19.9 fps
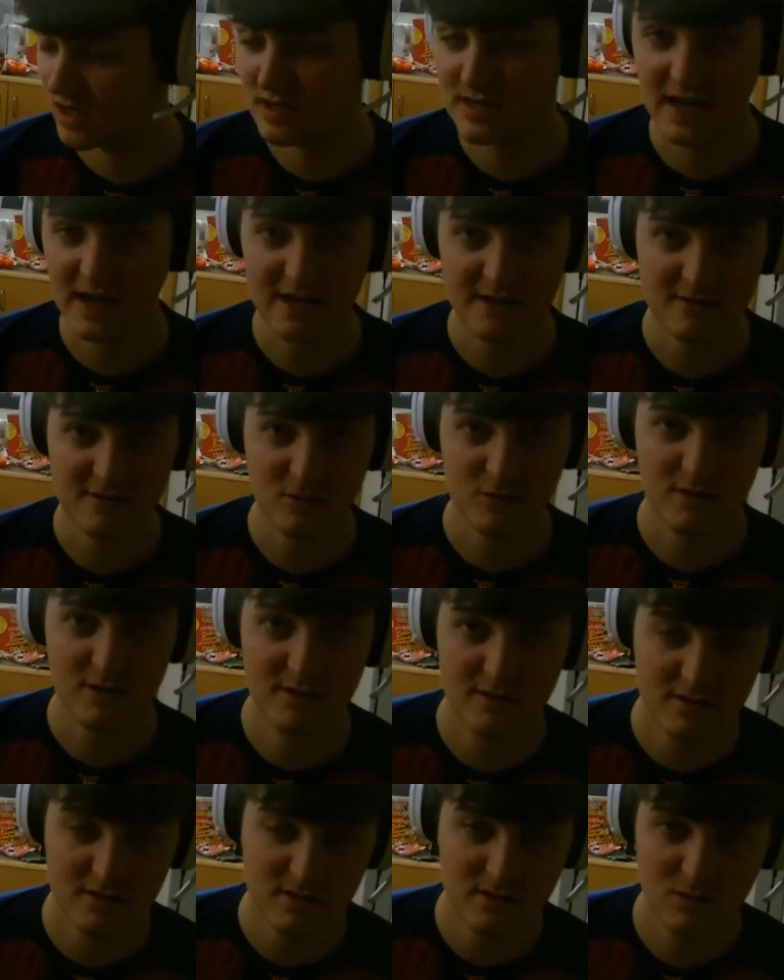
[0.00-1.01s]

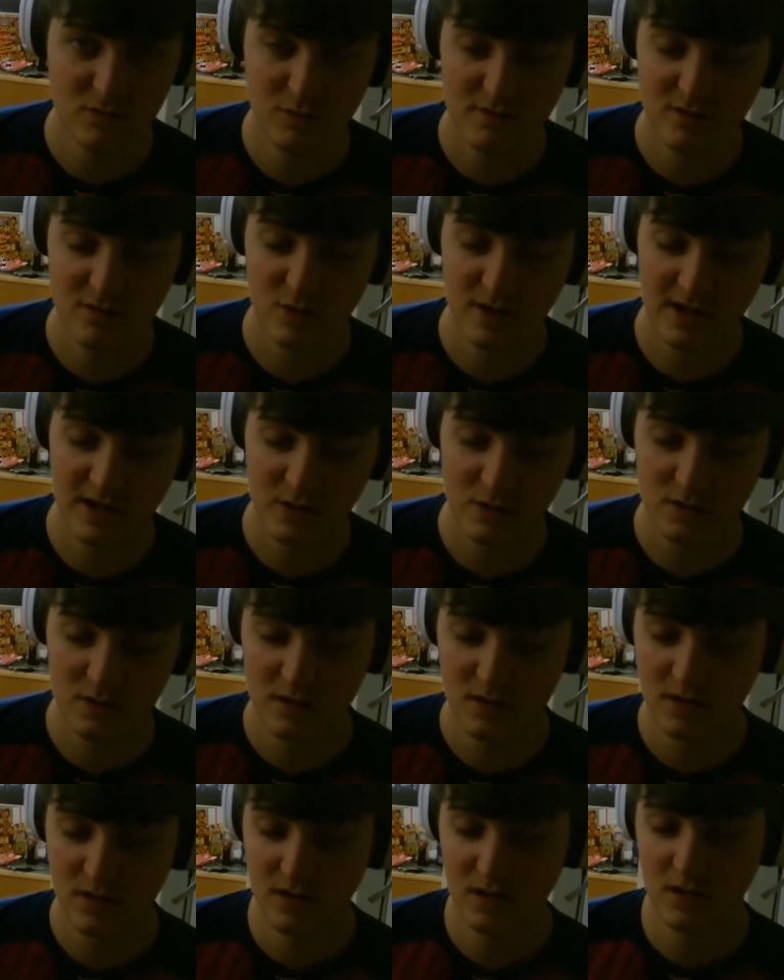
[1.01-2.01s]
taxes is going out.
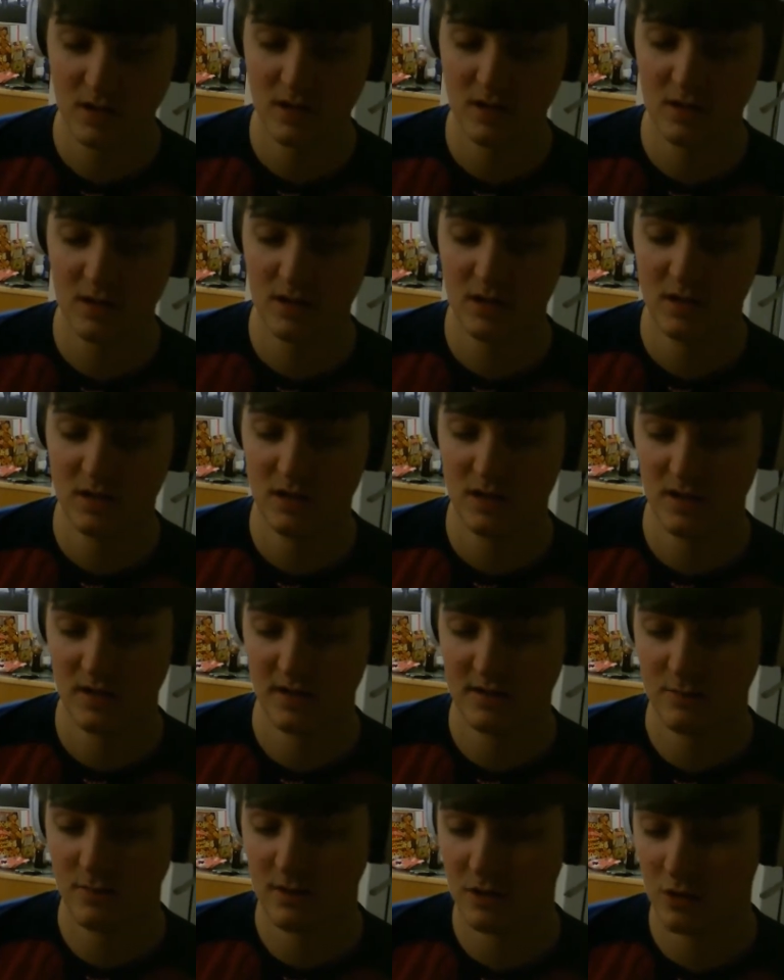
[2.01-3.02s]

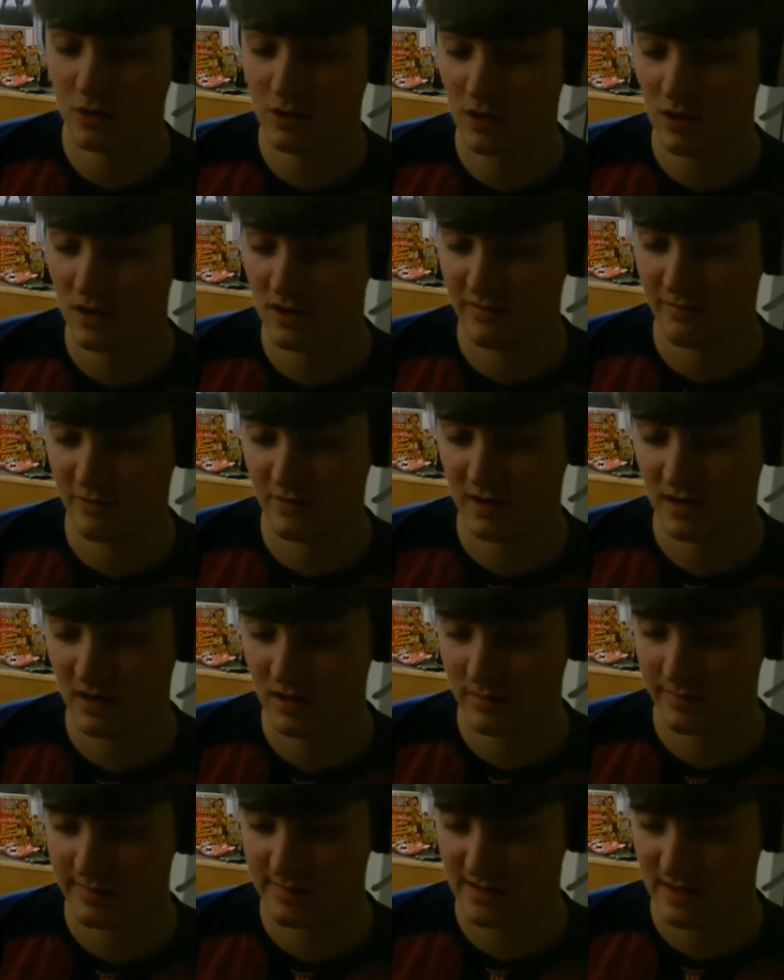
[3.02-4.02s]
That's where you'd cut it for an
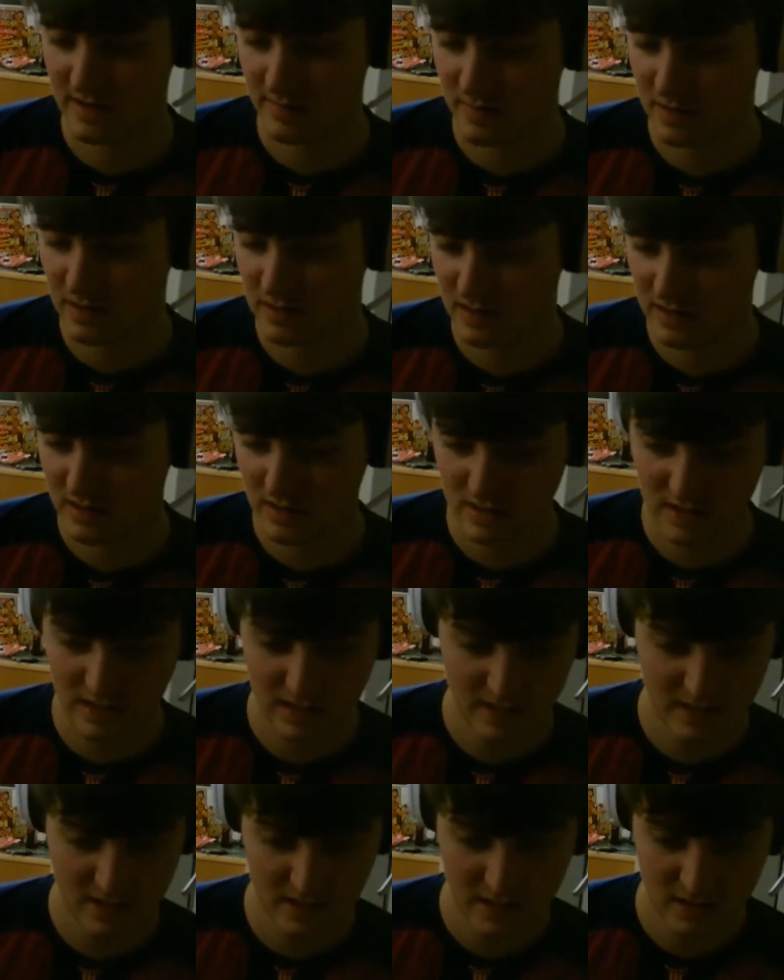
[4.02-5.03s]
income statement, I
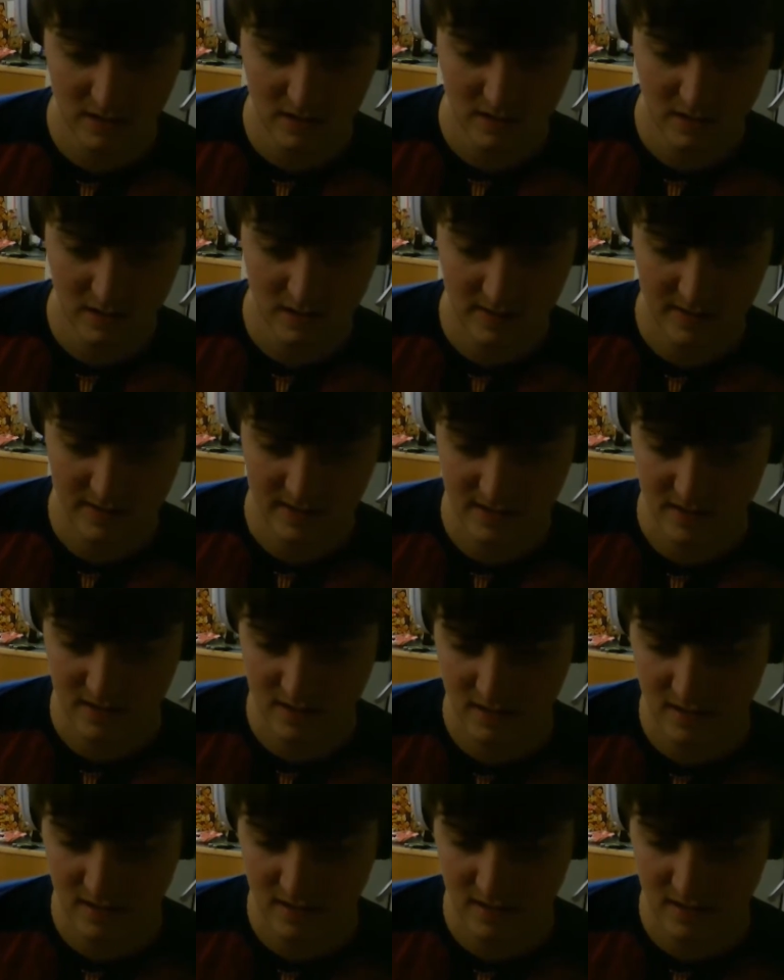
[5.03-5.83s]
think. And then